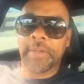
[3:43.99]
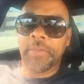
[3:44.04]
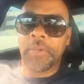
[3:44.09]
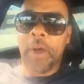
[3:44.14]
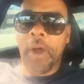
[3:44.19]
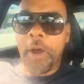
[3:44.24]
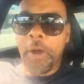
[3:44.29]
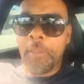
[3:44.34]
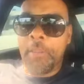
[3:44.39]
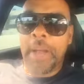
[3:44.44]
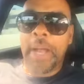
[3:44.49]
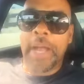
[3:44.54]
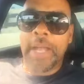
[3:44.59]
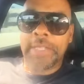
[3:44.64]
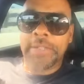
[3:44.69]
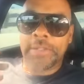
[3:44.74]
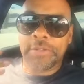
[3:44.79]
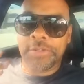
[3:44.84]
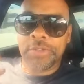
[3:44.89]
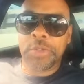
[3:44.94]
Our
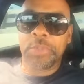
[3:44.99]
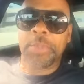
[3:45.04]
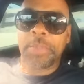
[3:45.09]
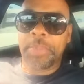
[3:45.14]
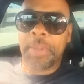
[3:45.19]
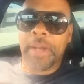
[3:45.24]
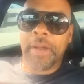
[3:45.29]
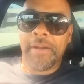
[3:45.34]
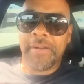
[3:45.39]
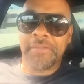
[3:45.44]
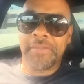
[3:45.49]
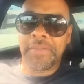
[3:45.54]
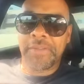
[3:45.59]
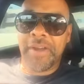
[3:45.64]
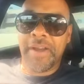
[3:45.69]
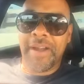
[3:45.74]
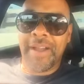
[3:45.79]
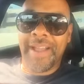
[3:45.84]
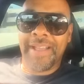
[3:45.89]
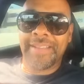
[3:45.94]
minds are super powerful. All
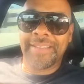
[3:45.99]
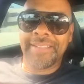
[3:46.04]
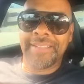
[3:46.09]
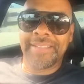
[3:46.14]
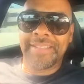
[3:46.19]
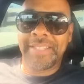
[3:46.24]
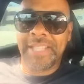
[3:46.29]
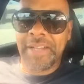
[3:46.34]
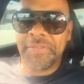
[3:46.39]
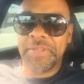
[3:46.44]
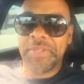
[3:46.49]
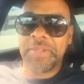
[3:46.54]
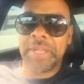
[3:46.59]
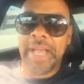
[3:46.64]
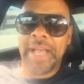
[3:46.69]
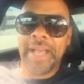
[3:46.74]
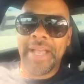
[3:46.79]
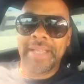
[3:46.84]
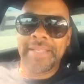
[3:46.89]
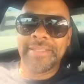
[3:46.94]
right, love you
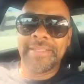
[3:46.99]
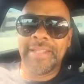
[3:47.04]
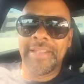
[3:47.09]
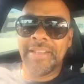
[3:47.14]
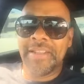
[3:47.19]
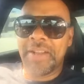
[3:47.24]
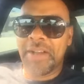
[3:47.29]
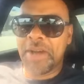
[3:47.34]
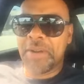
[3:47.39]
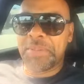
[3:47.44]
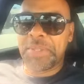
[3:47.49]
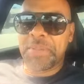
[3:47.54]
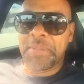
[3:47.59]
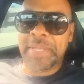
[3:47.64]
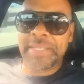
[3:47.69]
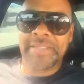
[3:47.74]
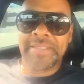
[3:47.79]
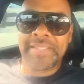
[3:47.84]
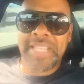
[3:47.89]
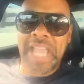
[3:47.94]
guys. Hope the
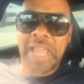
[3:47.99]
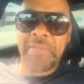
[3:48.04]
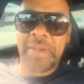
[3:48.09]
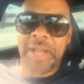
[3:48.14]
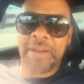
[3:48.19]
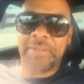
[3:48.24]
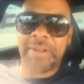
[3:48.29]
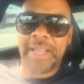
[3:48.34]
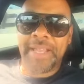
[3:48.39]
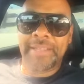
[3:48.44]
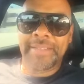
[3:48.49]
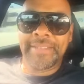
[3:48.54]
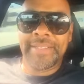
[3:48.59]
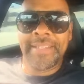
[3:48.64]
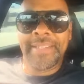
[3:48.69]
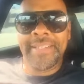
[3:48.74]
message came out right.